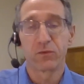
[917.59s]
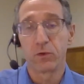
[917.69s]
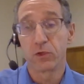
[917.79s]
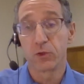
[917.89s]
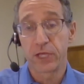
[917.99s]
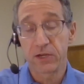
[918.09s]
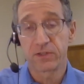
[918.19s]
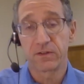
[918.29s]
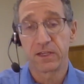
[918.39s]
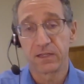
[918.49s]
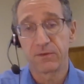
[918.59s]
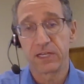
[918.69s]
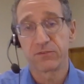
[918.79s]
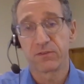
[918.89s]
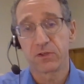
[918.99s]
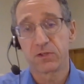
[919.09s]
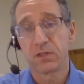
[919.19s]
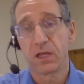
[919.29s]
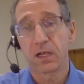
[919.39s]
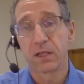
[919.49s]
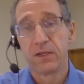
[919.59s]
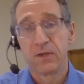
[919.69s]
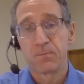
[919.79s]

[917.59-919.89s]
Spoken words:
so you're there to take advantage of the good luck.